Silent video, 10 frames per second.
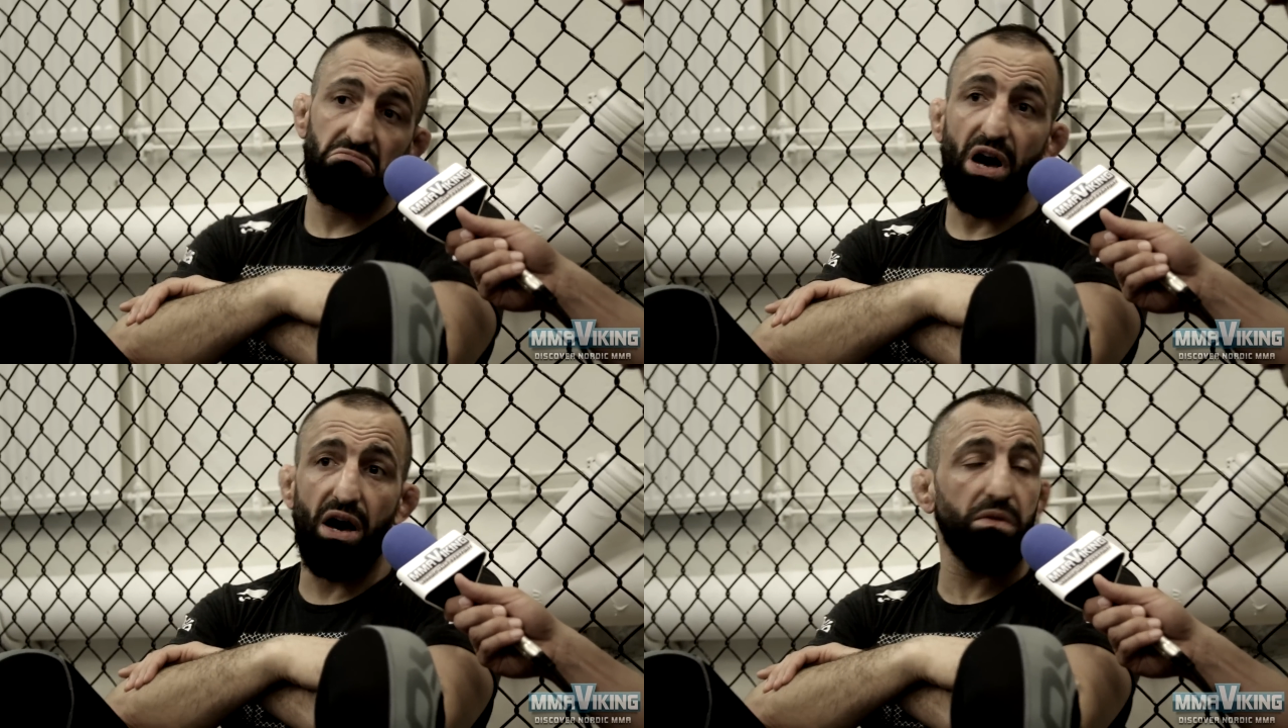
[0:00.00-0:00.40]

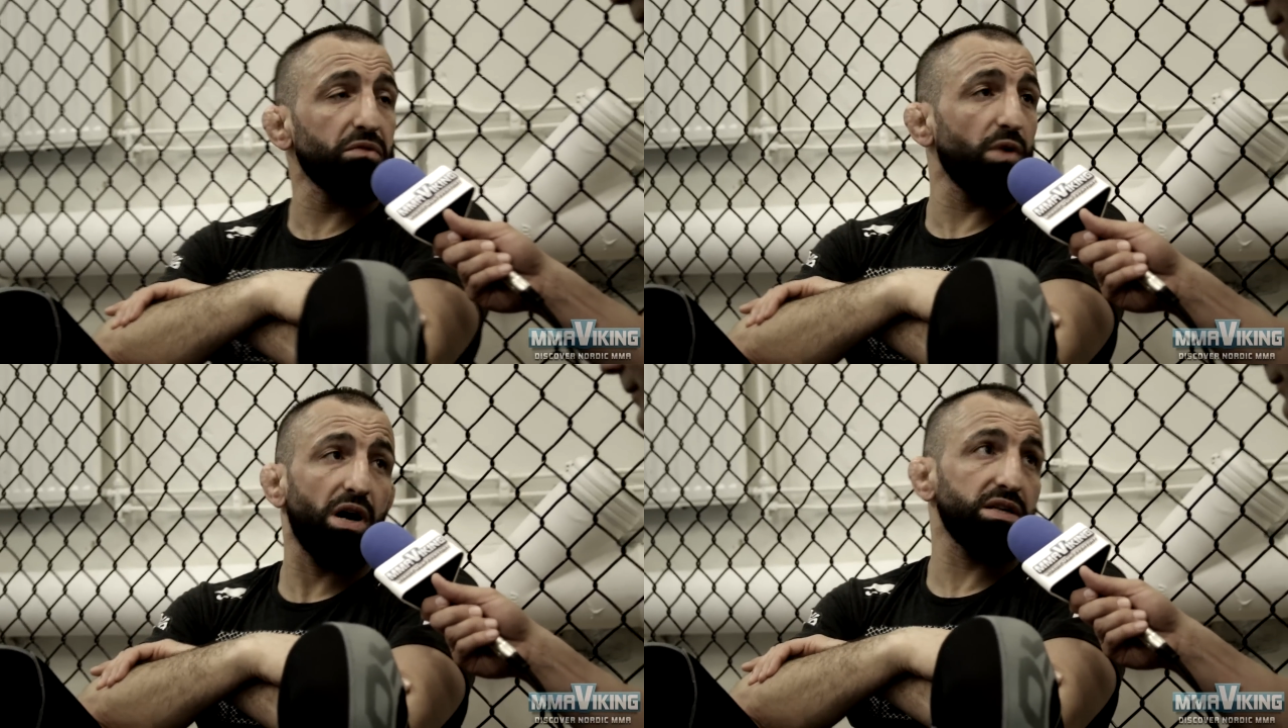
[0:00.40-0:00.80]

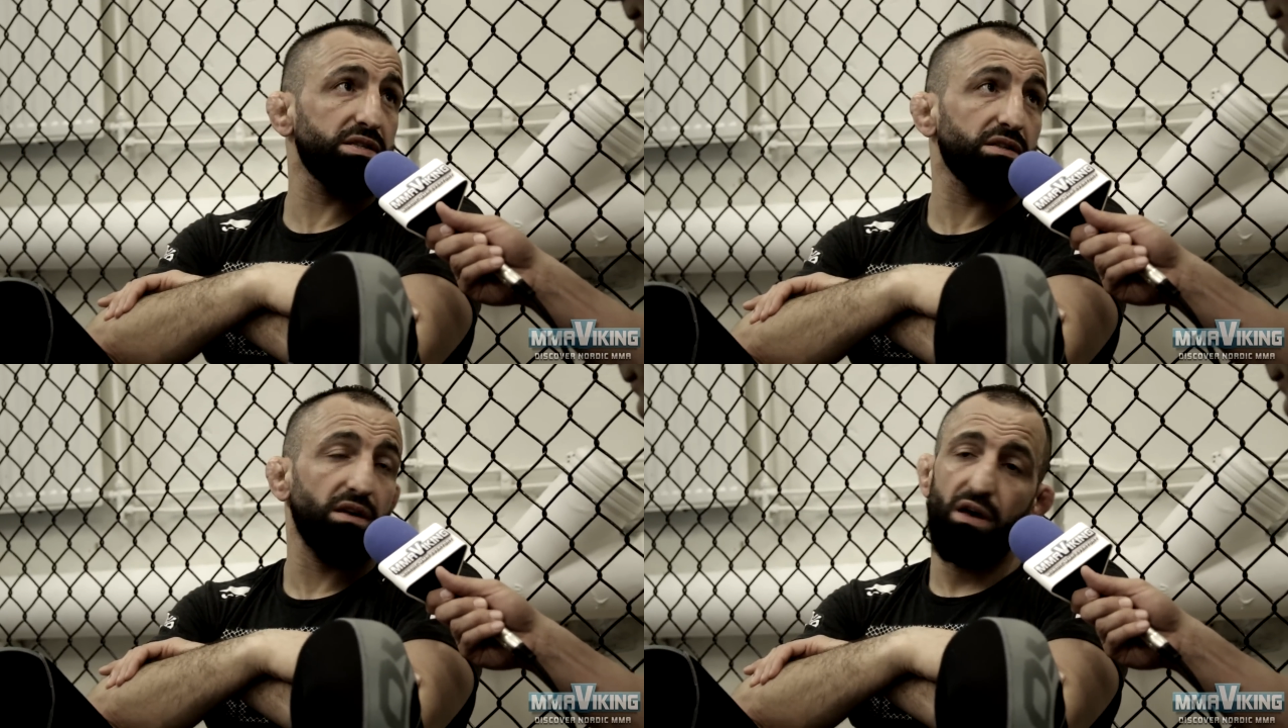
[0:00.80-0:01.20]

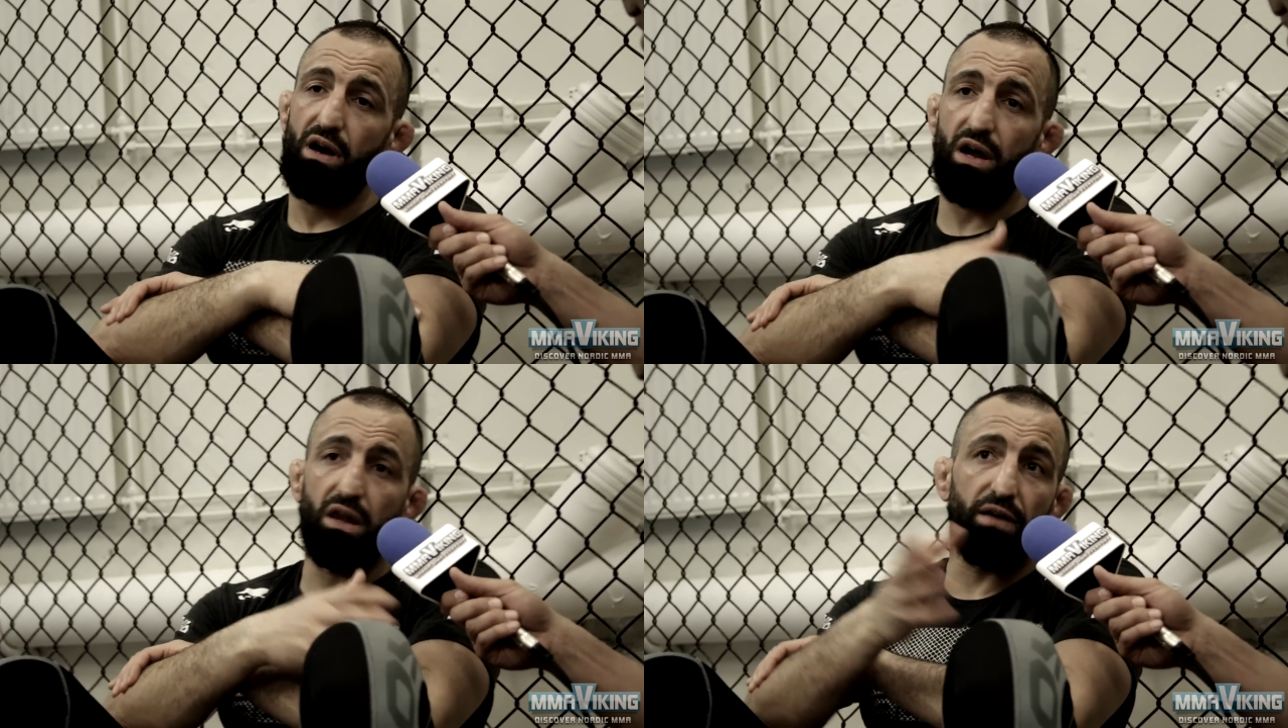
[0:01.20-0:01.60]
Otherwise,
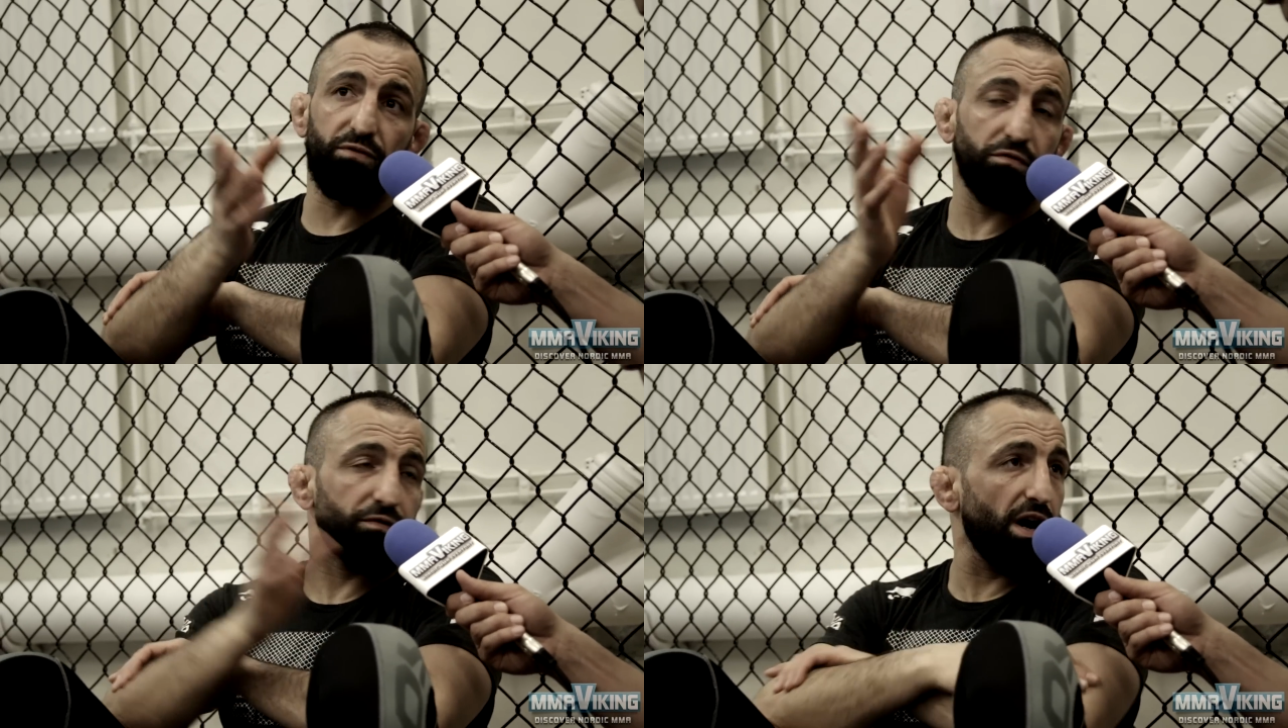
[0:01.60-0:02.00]
I love
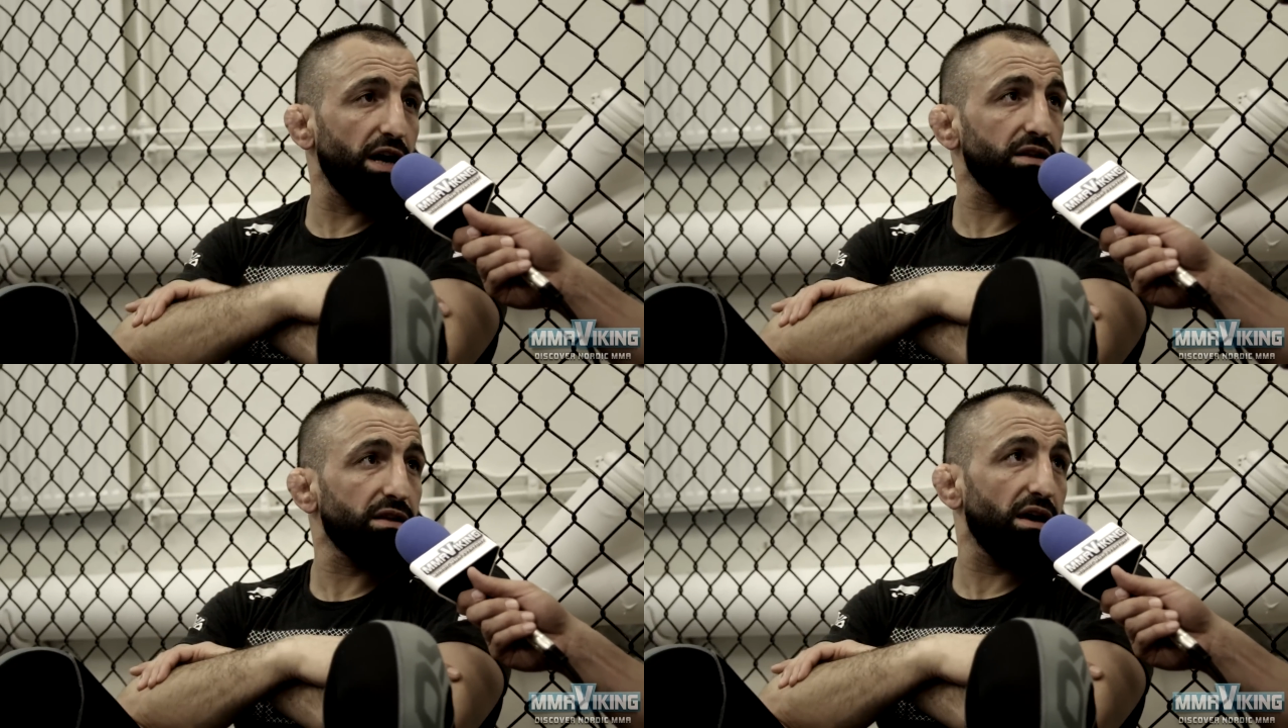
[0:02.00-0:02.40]
to
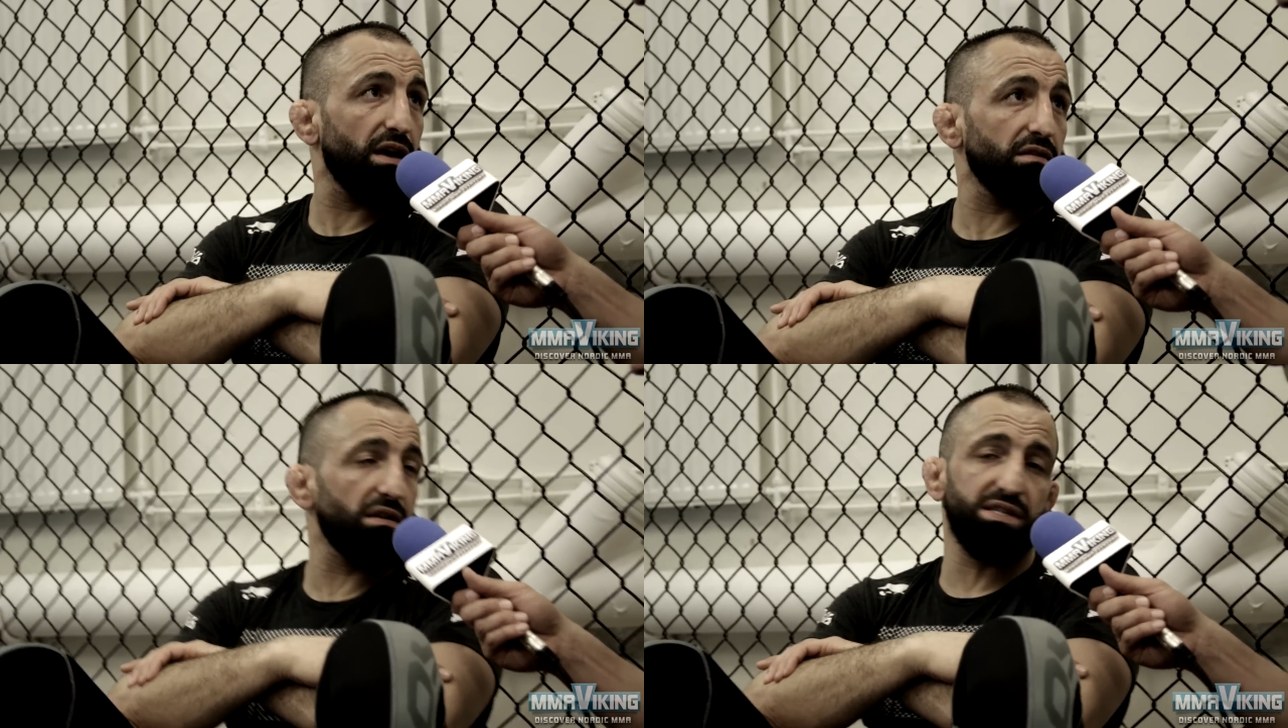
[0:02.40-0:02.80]
fight,
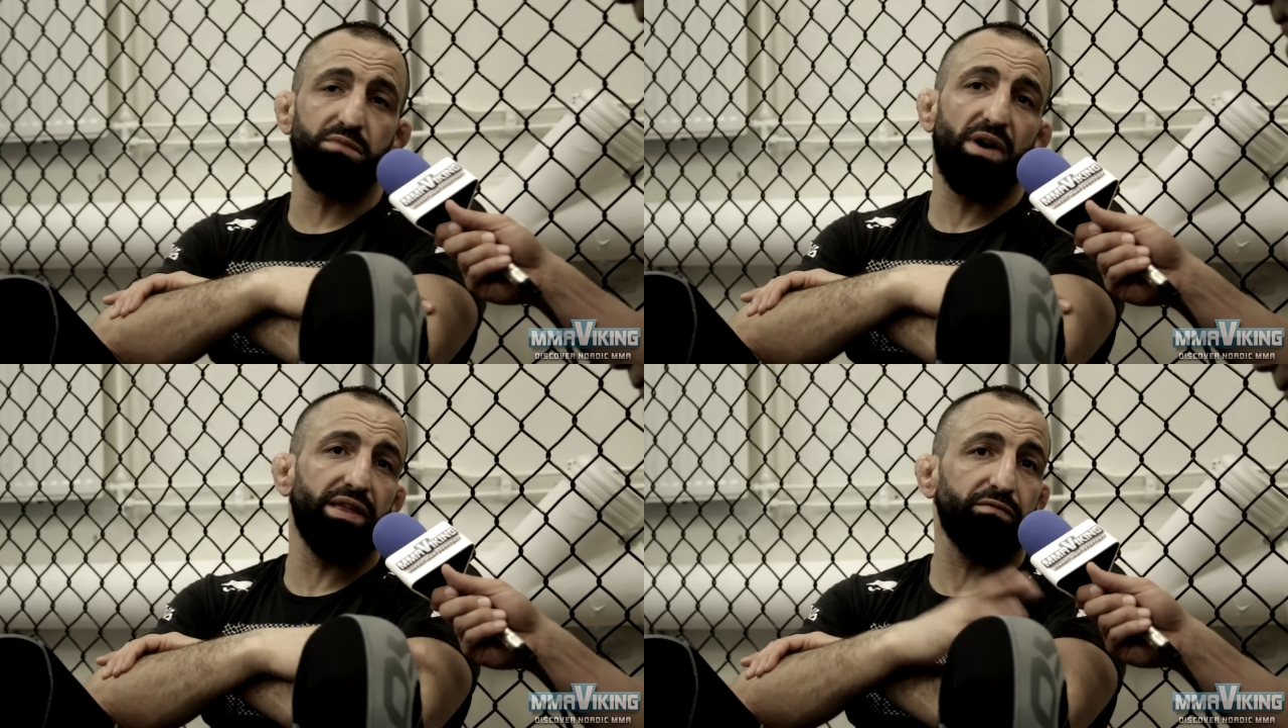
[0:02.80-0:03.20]
and doesn't
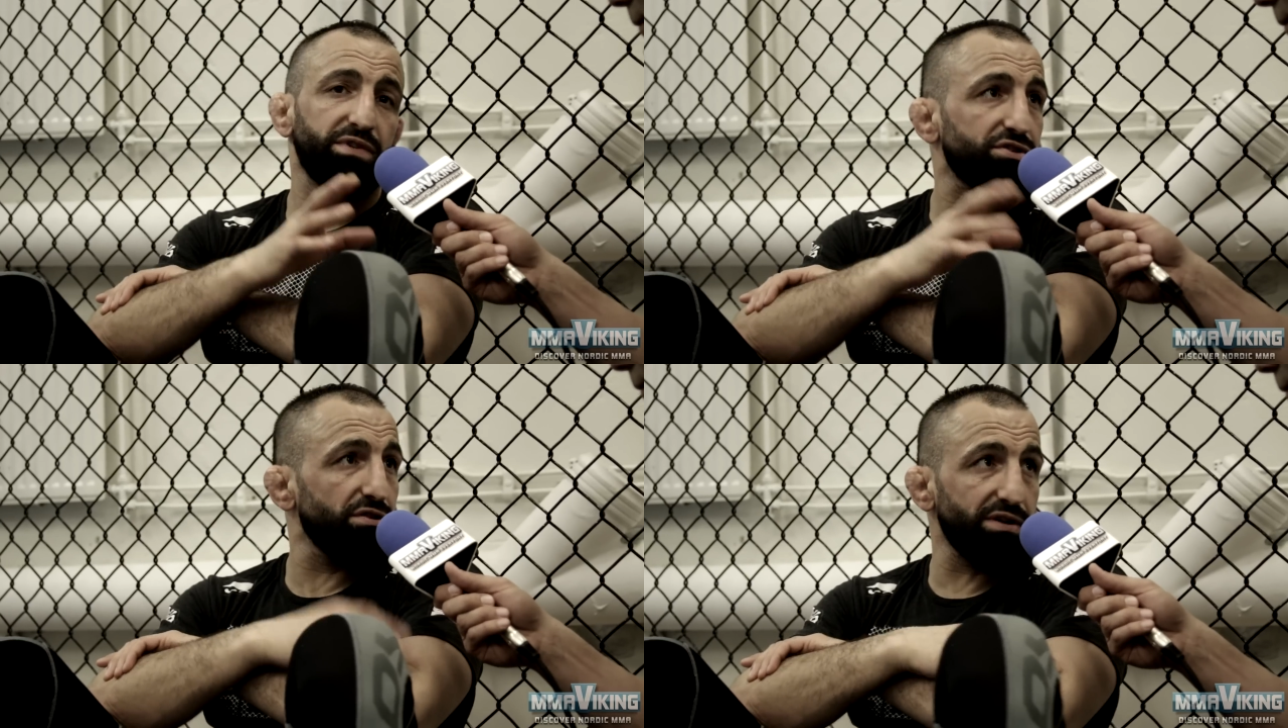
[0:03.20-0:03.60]
matter
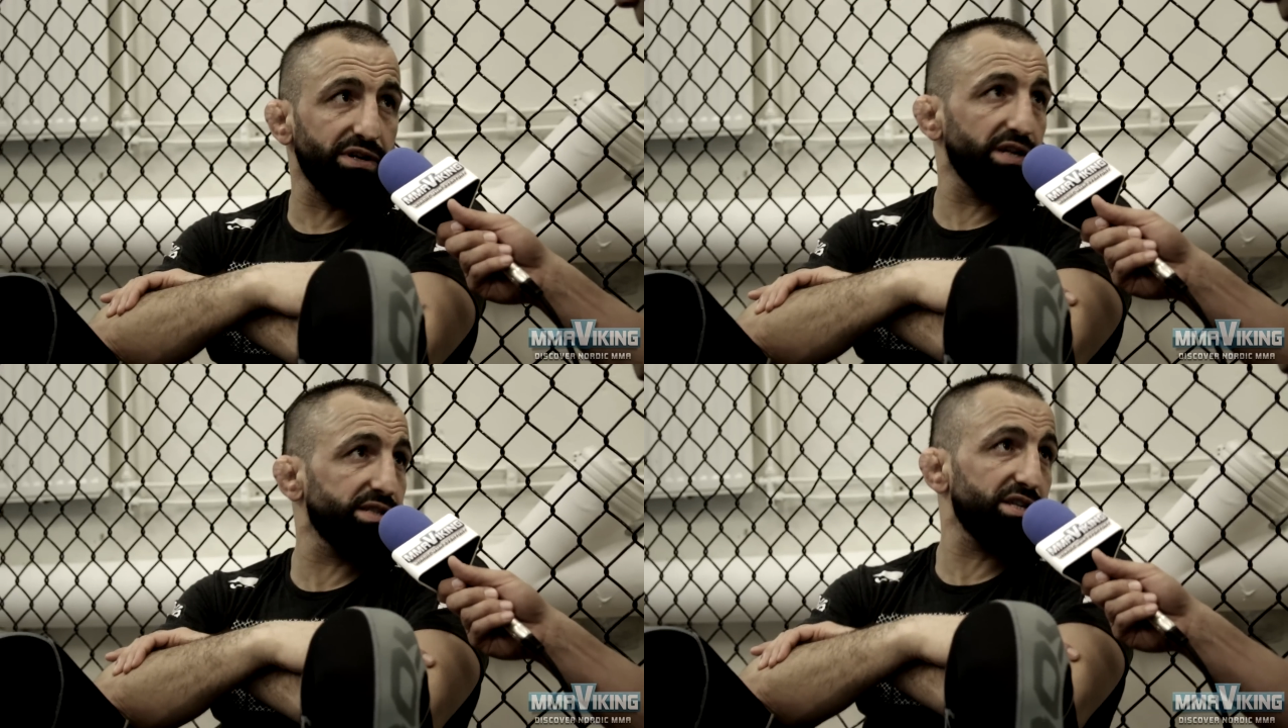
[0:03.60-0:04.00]
which
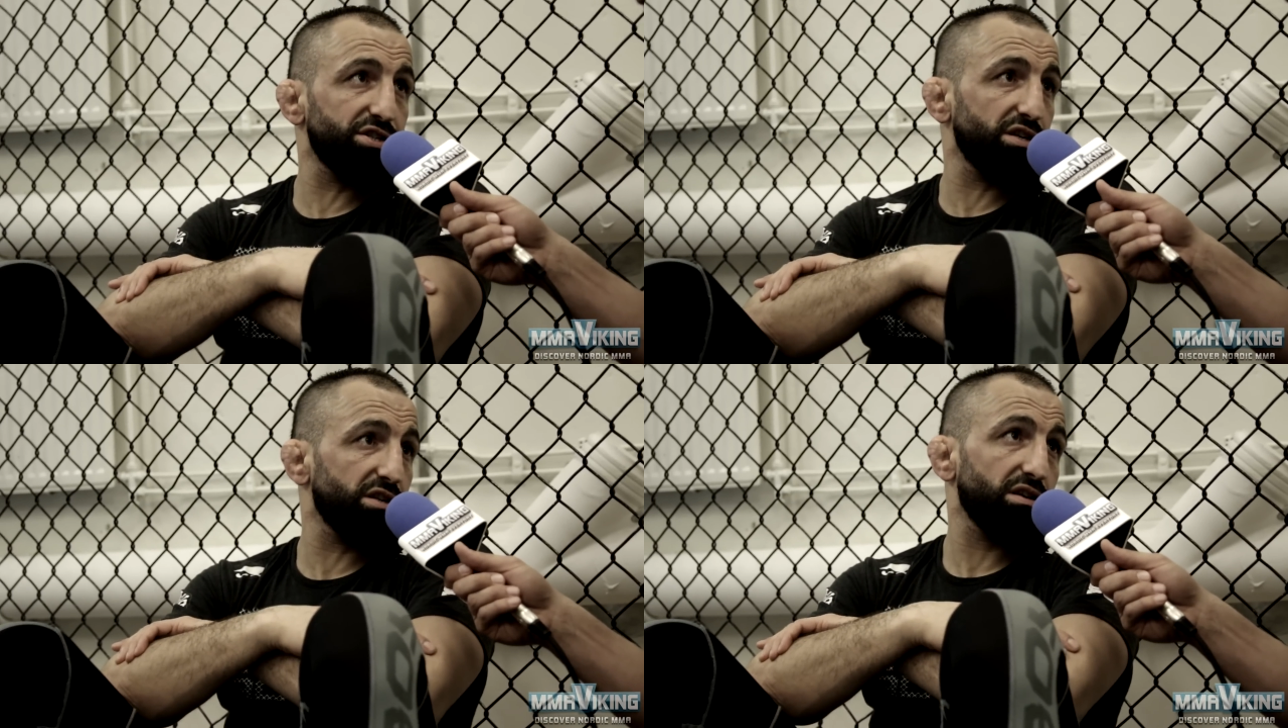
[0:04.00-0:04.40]
organization.